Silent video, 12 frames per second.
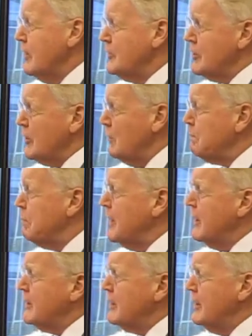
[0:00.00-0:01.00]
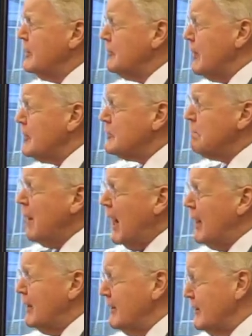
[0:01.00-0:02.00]
It's a completely
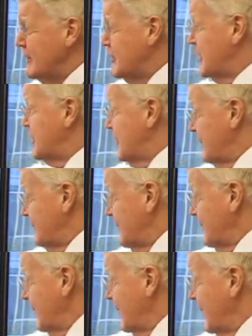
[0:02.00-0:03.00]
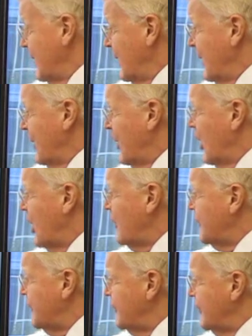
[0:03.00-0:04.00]
transparent system
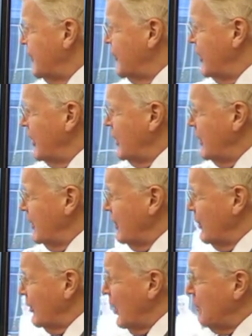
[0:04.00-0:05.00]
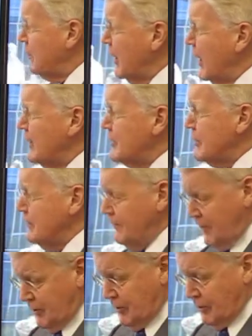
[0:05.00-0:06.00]
of the comprehensive
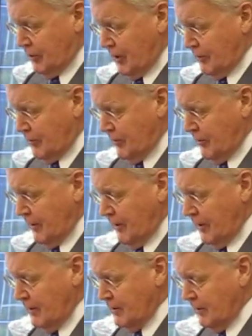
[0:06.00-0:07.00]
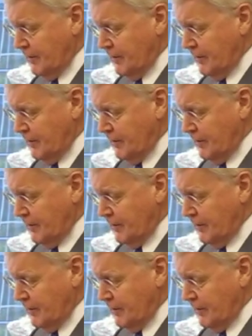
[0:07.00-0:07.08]
fishing sector in Iceland.